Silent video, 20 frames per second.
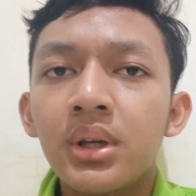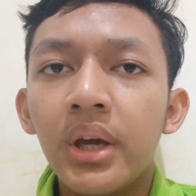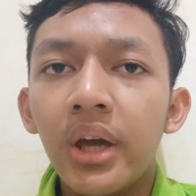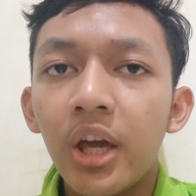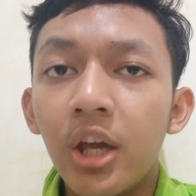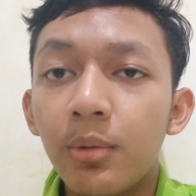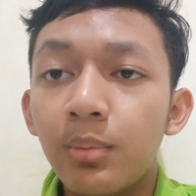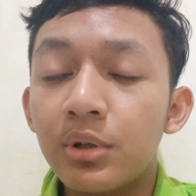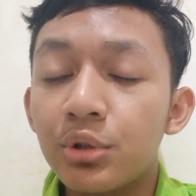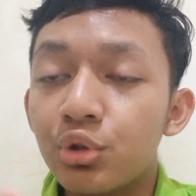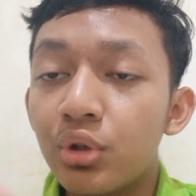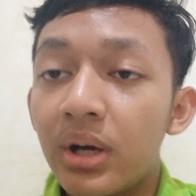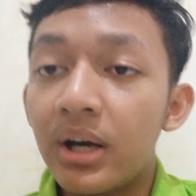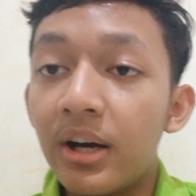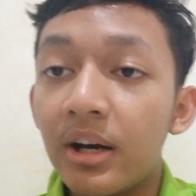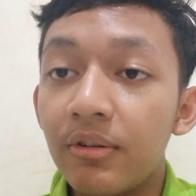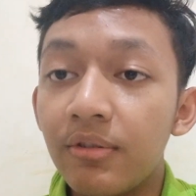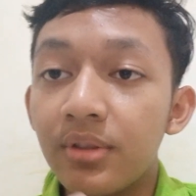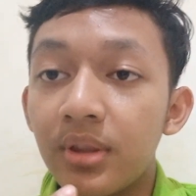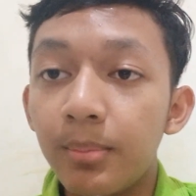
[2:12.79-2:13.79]
able to
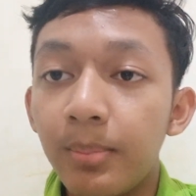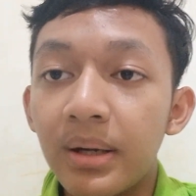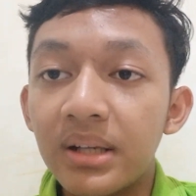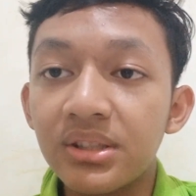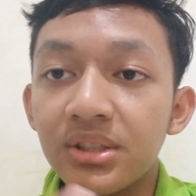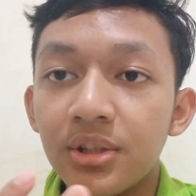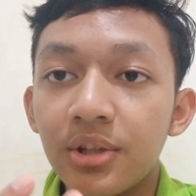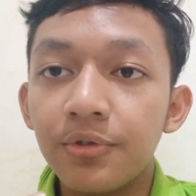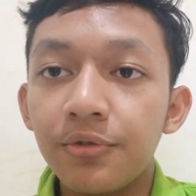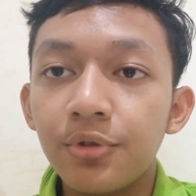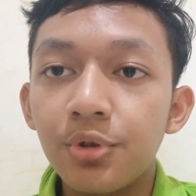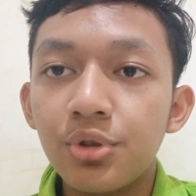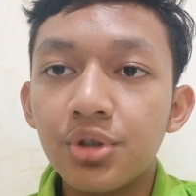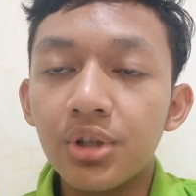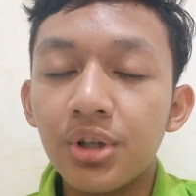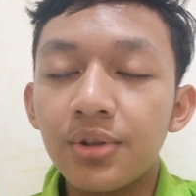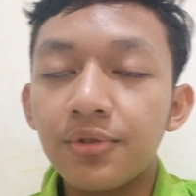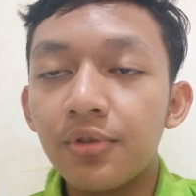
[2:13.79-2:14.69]
have the past and the future.